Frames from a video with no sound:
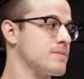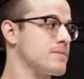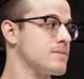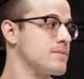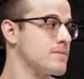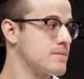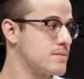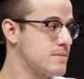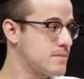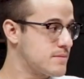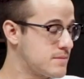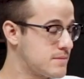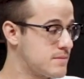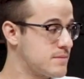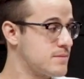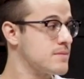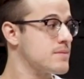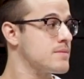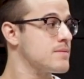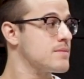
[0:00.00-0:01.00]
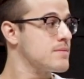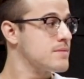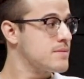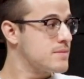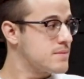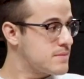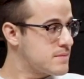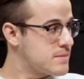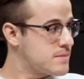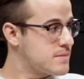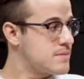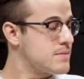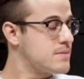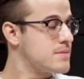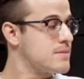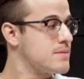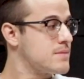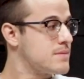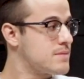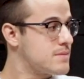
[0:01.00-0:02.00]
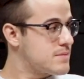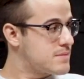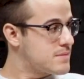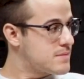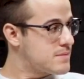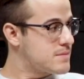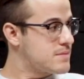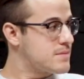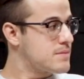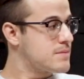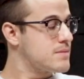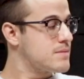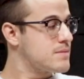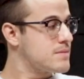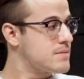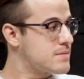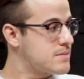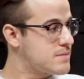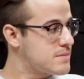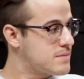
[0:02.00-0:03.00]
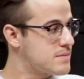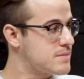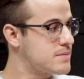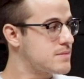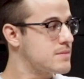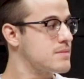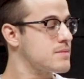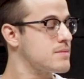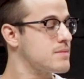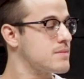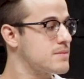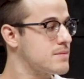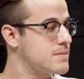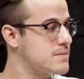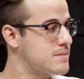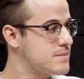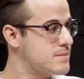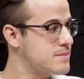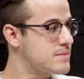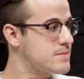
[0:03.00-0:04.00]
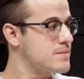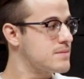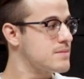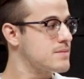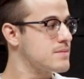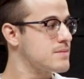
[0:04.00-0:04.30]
The person shown says nothing.